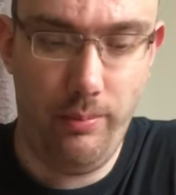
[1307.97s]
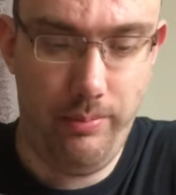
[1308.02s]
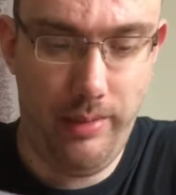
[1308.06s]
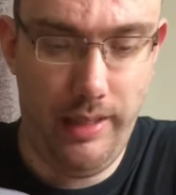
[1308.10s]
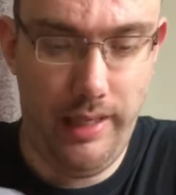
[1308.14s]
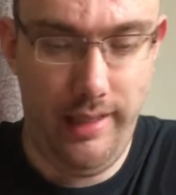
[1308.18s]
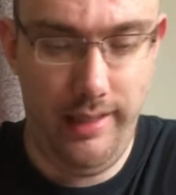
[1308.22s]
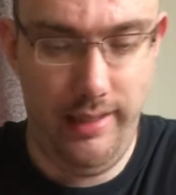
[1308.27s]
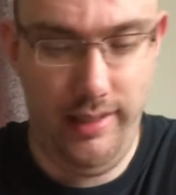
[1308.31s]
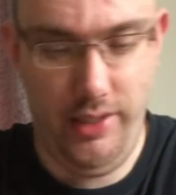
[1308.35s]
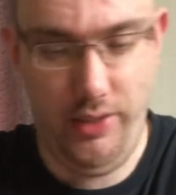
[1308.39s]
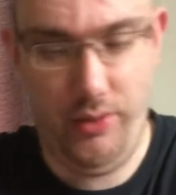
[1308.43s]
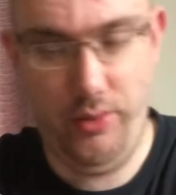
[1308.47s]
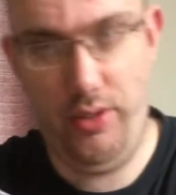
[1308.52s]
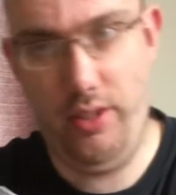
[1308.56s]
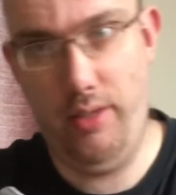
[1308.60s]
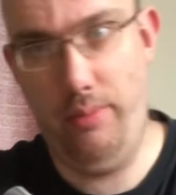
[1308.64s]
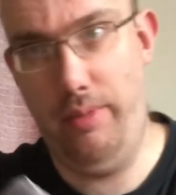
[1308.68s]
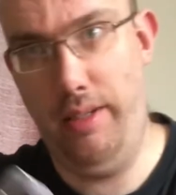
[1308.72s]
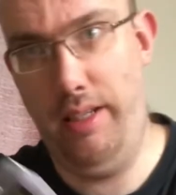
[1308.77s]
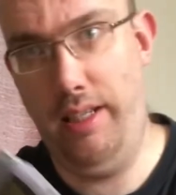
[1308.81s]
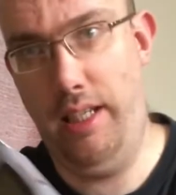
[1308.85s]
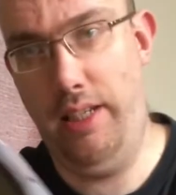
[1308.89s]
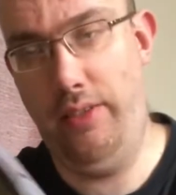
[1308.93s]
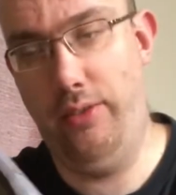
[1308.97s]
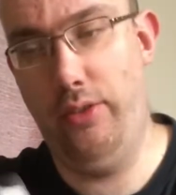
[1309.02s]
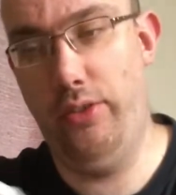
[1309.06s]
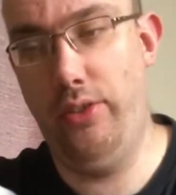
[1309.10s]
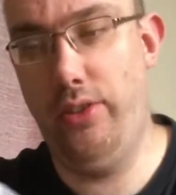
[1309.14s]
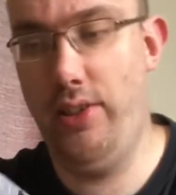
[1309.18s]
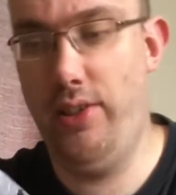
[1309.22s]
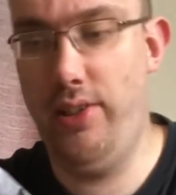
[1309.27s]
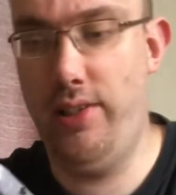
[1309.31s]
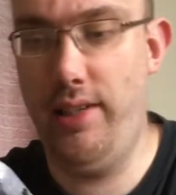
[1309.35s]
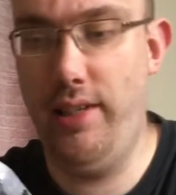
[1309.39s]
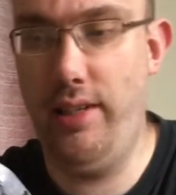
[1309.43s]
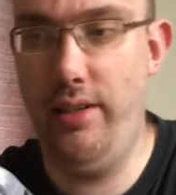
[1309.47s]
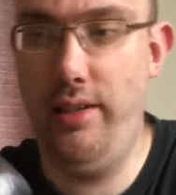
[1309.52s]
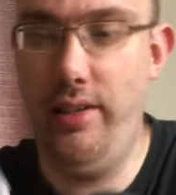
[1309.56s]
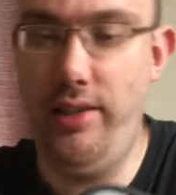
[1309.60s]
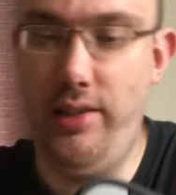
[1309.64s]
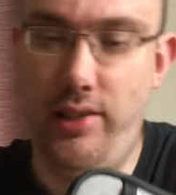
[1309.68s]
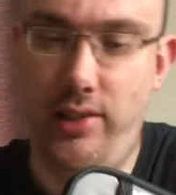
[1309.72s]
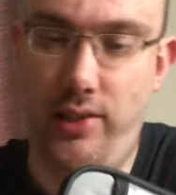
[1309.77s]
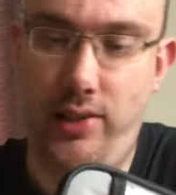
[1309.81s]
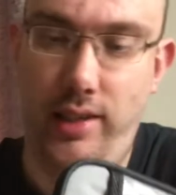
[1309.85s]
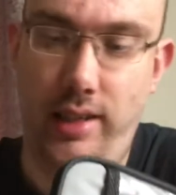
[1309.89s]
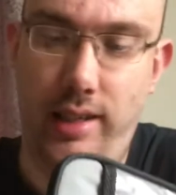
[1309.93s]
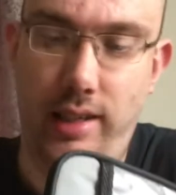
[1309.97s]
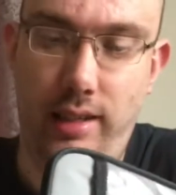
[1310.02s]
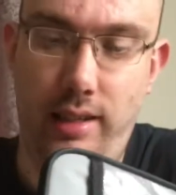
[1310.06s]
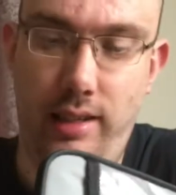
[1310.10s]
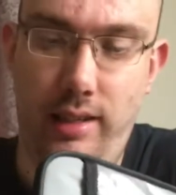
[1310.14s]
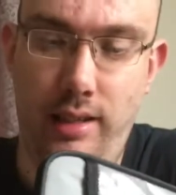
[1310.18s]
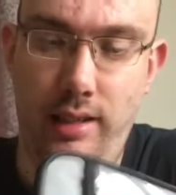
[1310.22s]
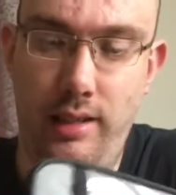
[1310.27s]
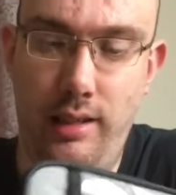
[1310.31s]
backlit, it's just a bit difficult to see. You need to sit